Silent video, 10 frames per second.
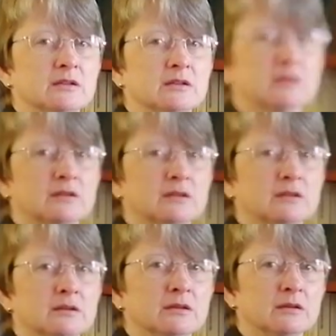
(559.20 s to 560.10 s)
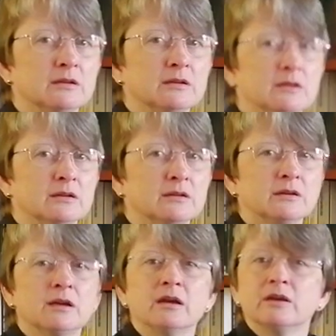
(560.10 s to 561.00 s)

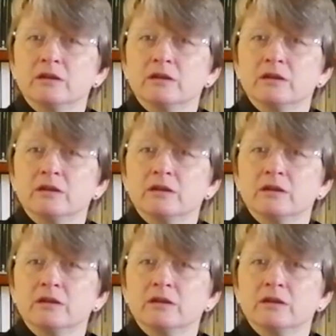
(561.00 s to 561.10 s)
[no speech]